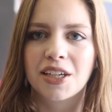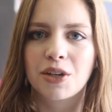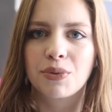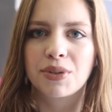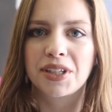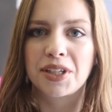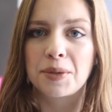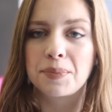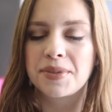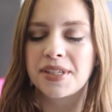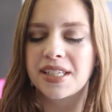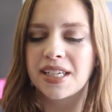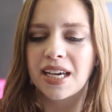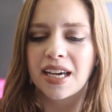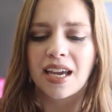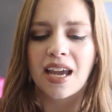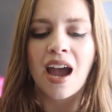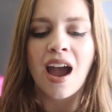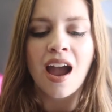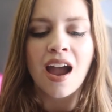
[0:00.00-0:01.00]
Liquid
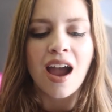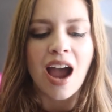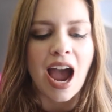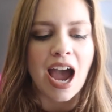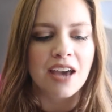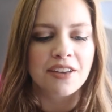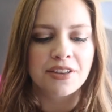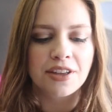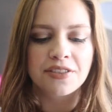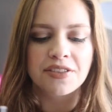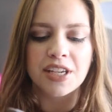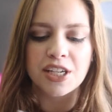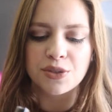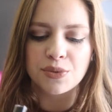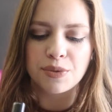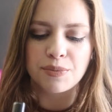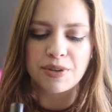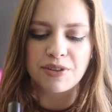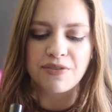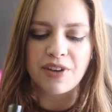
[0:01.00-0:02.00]
Lipstick. I thought
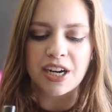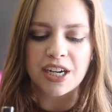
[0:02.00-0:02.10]
these would be